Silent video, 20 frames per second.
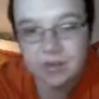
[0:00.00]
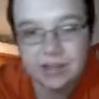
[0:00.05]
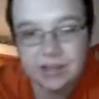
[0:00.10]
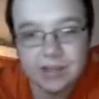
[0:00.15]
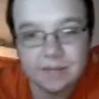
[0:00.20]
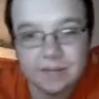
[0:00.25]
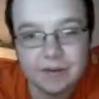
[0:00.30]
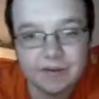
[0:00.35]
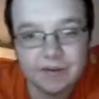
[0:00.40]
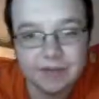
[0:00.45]

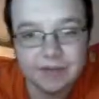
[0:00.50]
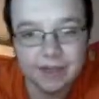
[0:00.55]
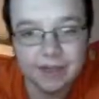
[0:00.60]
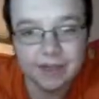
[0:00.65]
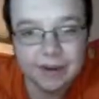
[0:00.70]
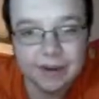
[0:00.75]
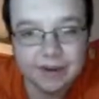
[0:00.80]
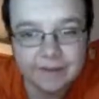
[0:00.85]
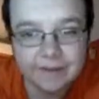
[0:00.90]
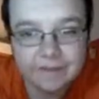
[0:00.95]
team over
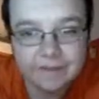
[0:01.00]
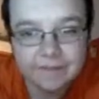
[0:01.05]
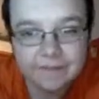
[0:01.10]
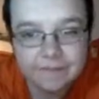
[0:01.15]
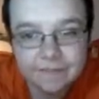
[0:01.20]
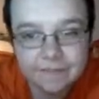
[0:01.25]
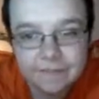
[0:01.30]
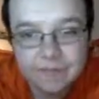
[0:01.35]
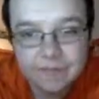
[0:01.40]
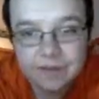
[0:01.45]
there.
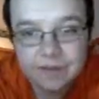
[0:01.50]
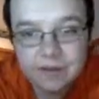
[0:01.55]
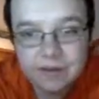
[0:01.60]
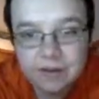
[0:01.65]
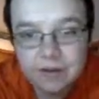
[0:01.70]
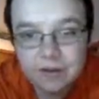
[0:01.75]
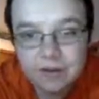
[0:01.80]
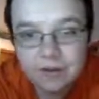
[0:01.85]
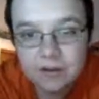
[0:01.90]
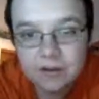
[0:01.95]

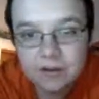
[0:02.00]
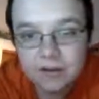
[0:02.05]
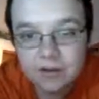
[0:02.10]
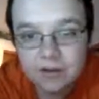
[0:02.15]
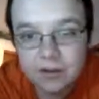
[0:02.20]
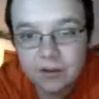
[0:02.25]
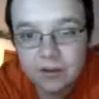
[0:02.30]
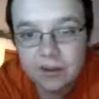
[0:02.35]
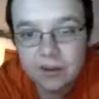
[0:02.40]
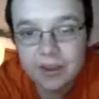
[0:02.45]

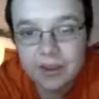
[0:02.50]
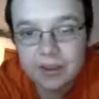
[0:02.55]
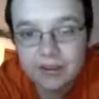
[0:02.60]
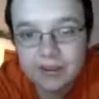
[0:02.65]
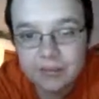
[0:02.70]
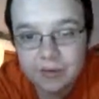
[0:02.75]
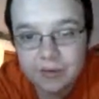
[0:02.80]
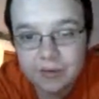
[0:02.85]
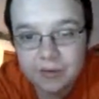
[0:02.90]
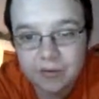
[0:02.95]
So he gets the
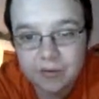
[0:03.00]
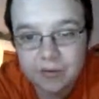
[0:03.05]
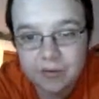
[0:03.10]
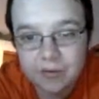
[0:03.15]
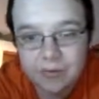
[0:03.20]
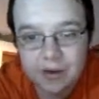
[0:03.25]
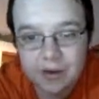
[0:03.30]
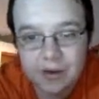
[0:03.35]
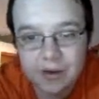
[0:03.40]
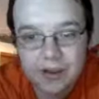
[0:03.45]
ball. We
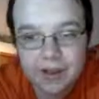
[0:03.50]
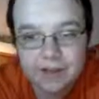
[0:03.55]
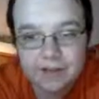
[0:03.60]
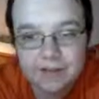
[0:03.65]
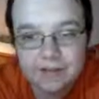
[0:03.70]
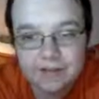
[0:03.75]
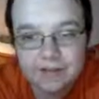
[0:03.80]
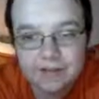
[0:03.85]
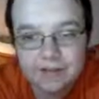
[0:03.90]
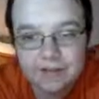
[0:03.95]
punted,
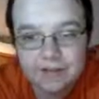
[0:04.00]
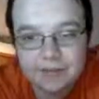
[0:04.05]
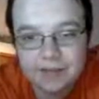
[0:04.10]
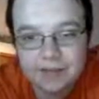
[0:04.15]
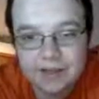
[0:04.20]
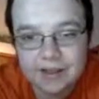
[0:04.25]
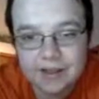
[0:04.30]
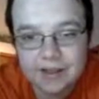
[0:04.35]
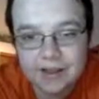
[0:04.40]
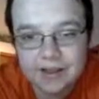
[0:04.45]
so this could be
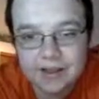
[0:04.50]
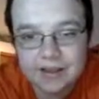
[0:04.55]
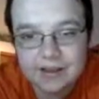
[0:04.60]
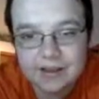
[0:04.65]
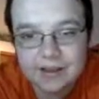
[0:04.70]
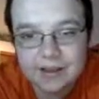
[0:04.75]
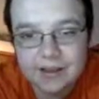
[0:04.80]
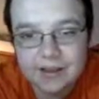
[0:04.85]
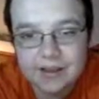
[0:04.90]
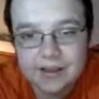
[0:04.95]
second and
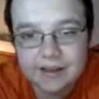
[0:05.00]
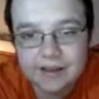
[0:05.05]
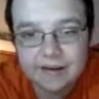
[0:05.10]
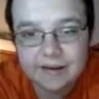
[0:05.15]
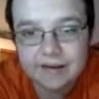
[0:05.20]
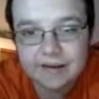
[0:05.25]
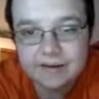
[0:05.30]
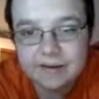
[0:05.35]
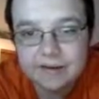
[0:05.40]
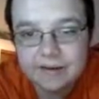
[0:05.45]
10
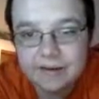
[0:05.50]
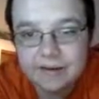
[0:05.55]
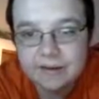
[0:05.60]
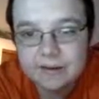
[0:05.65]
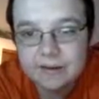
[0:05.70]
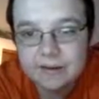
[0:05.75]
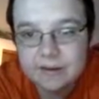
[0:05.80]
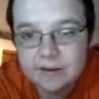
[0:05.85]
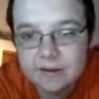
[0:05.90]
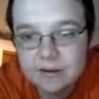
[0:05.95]
here.
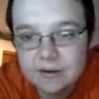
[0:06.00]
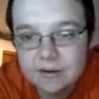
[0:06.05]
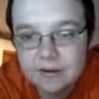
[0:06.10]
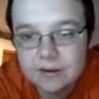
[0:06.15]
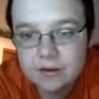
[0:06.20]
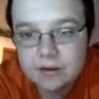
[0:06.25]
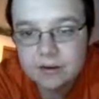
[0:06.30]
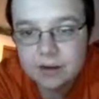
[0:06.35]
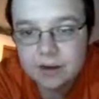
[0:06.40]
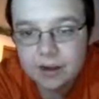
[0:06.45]

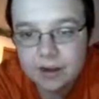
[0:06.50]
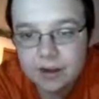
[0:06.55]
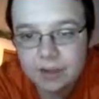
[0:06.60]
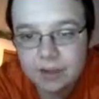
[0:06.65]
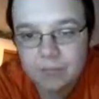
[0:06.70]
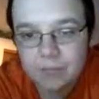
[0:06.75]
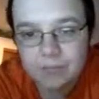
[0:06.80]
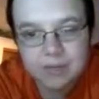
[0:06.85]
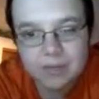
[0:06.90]
And uh,